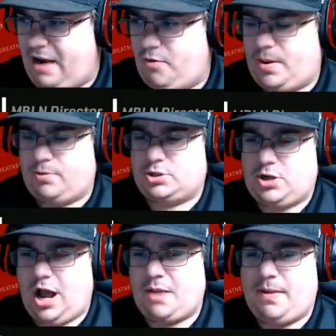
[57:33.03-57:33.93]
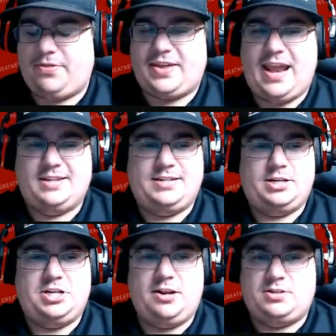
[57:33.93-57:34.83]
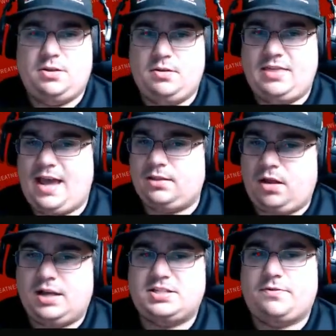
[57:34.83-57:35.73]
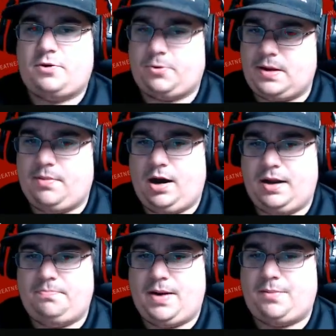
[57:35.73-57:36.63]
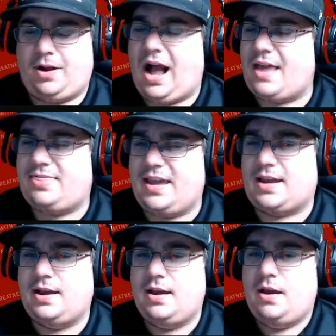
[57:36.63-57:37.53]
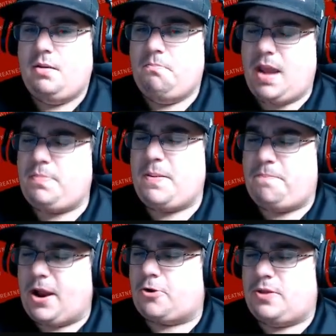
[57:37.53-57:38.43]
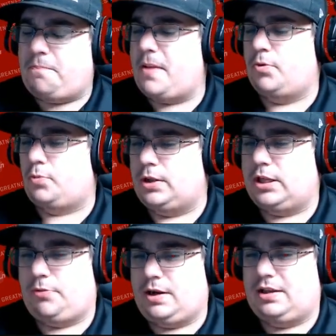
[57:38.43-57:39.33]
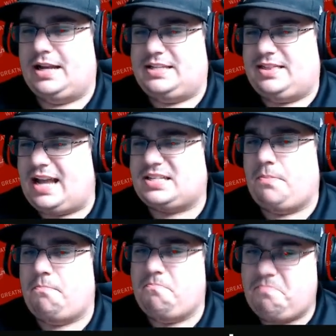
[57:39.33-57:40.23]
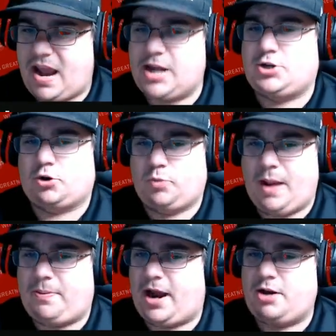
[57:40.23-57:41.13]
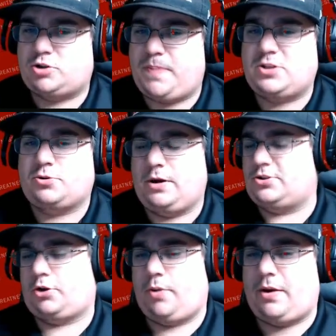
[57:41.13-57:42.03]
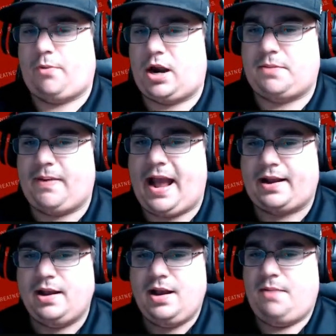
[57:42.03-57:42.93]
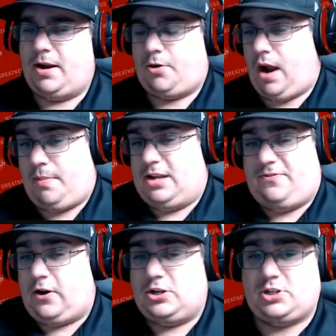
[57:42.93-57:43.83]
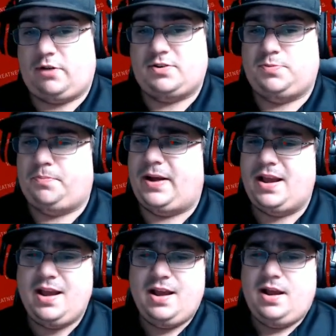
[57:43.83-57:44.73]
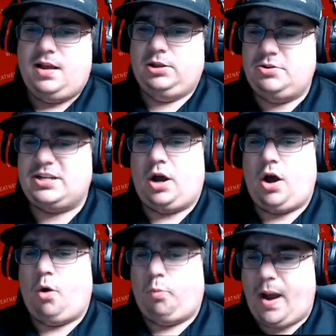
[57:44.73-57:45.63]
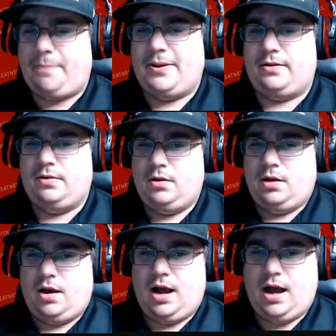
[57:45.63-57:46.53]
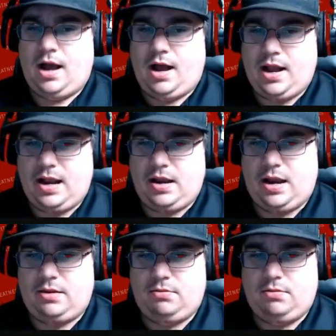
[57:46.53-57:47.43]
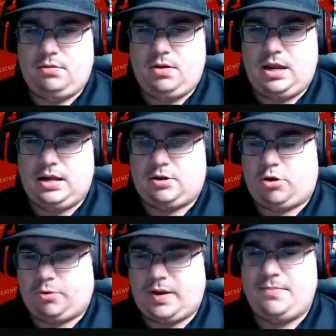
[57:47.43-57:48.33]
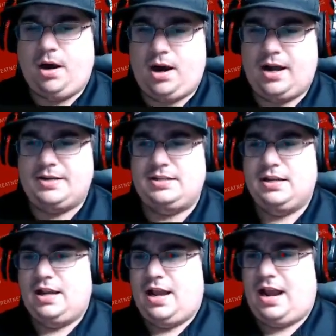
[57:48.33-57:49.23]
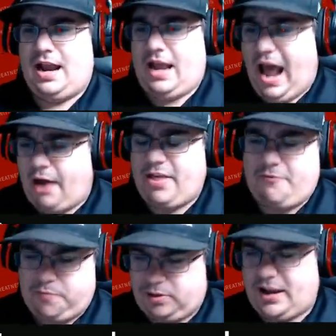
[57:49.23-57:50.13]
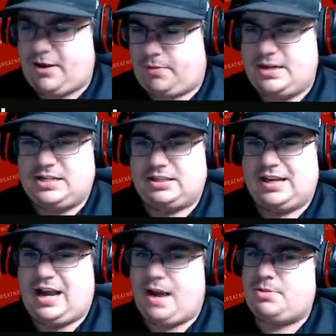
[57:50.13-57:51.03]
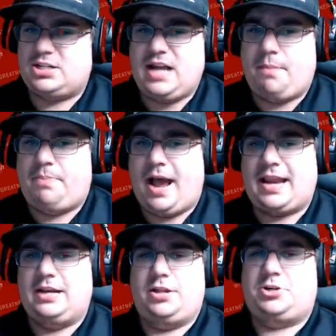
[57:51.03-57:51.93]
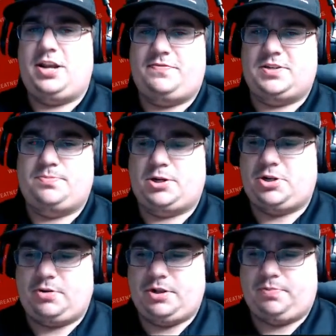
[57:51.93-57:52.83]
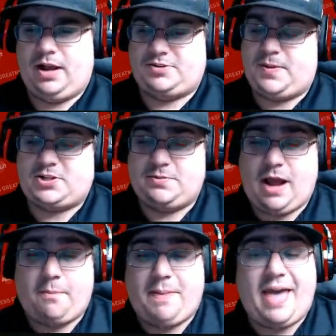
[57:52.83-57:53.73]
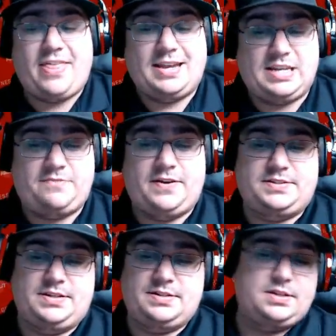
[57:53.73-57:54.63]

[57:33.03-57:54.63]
Everybody was talking about the Kansas City Chiefs. That loss of Kareem Hunt, Bomber, I think maybe bigger than people really realize it. That's a major weapon. I know Spencer Ware is a great running back, and he's very serviceable, but losing a weapon in Kareem Hunt and how they've played recently, I'm just not buying into the Chiefs as much going into the playoffs, especially how bad that defense is.